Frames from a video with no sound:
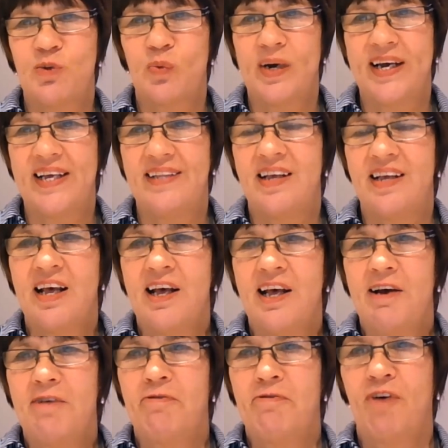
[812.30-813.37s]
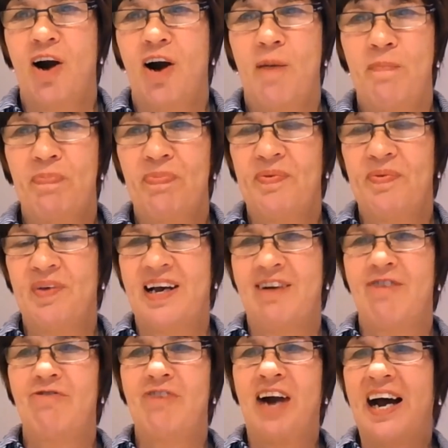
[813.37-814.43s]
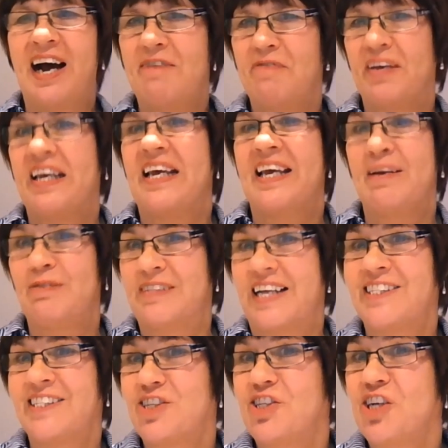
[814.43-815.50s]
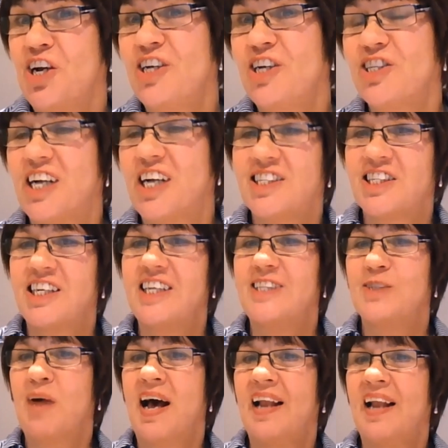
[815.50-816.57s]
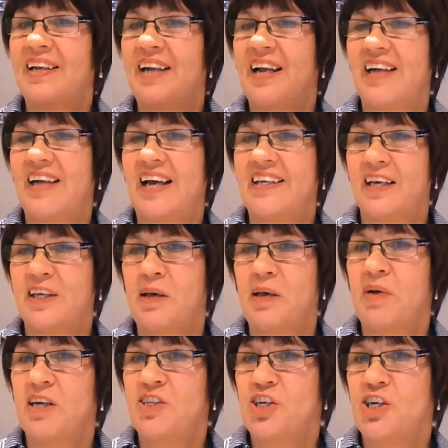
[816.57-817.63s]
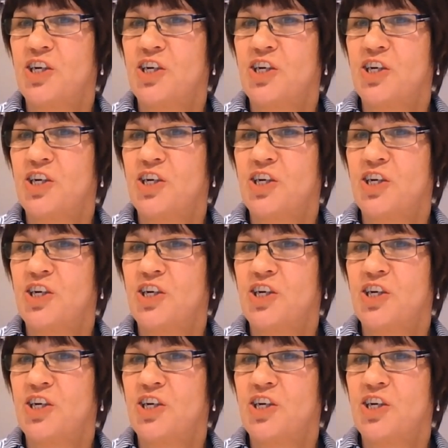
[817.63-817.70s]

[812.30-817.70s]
with, from arriving, it was at a church actually as well, and they're like a church